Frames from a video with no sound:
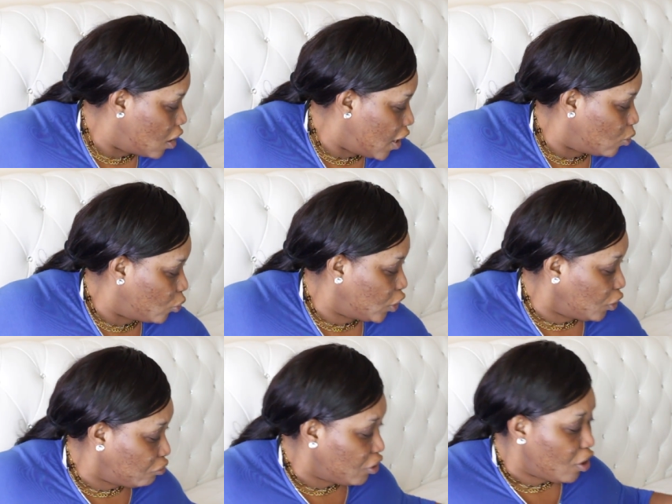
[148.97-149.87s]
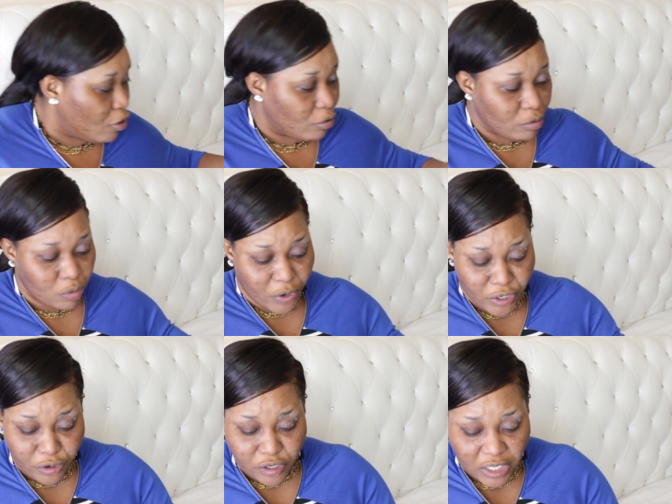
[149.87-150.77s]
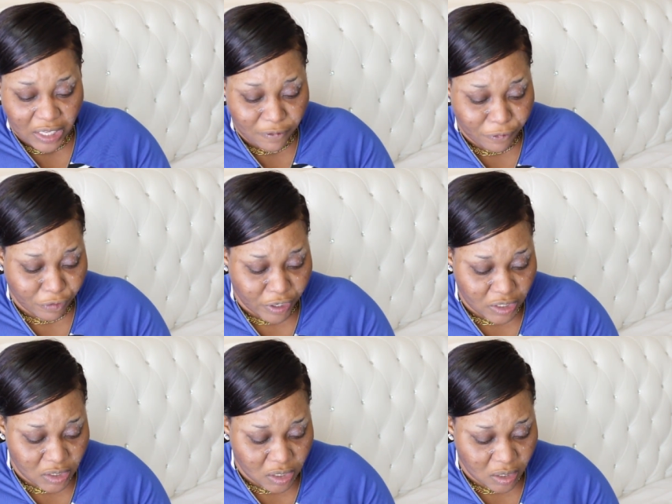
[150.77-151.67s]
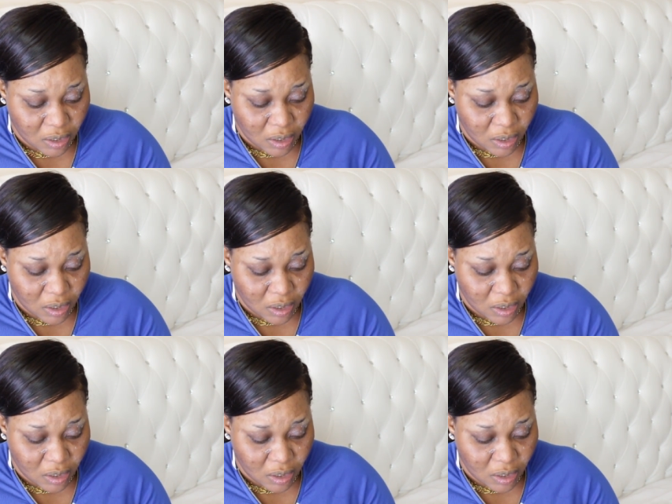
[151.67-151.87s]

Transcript: And what do you know, when you're looking for it,